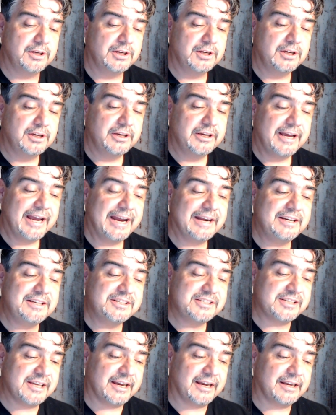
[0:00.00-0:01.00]
And he
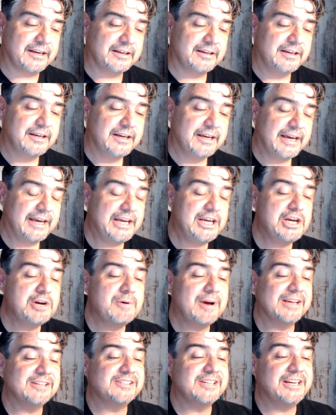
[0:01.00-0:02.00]
said, He who
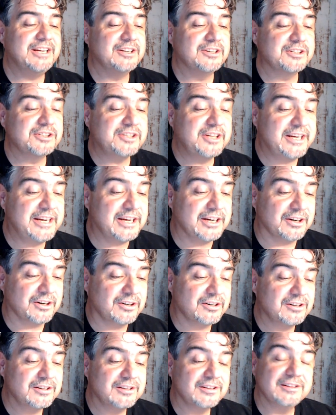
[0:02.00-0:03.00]
has ears to hear,
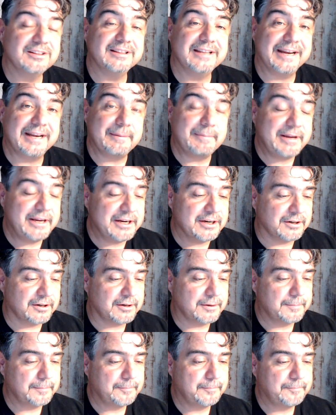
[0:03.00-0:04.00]
let him hear.
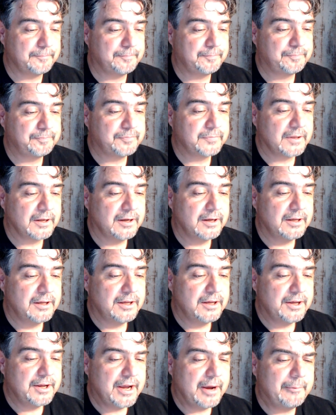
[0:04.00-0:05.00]

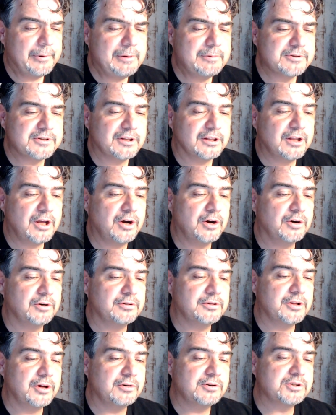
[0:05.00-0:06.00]
And when he was alone,
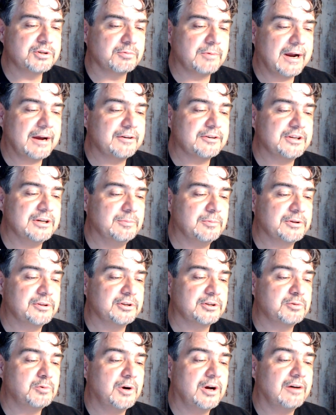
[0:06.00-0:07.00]
those around him with the
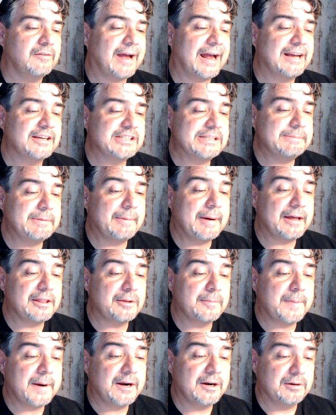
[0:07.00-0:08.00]
12 asked him about the
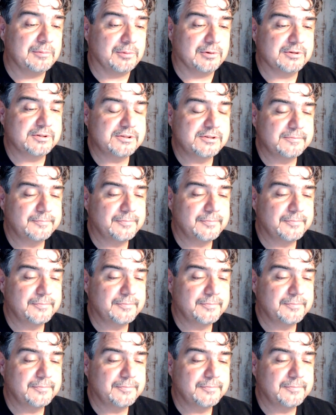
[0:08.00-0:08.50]
parables.